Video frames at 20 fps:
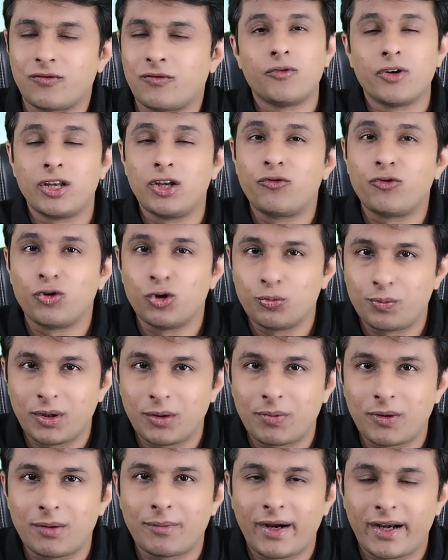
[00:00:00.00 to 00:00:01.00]
Very few
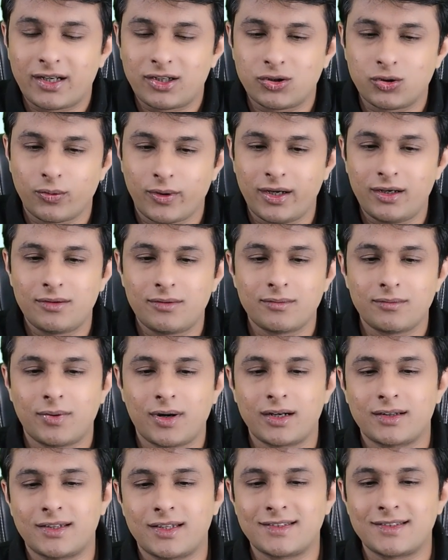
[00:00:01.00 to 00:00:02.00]
people might know it,
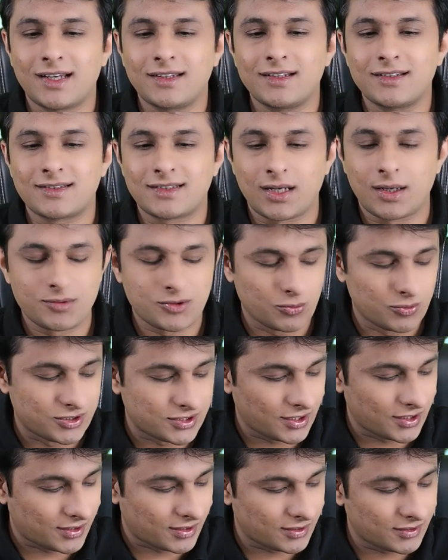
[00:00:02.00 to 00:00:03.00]
but these are the steps
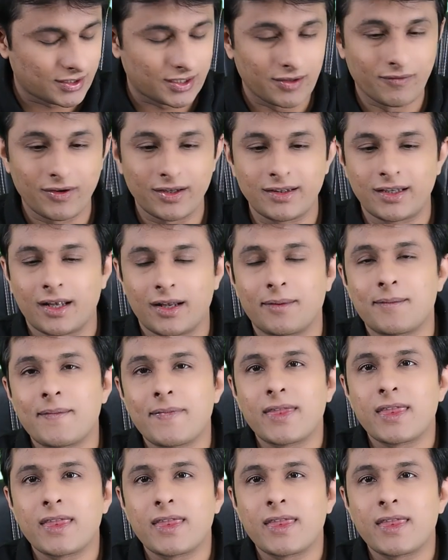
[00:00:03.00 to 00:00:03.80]
which are given there.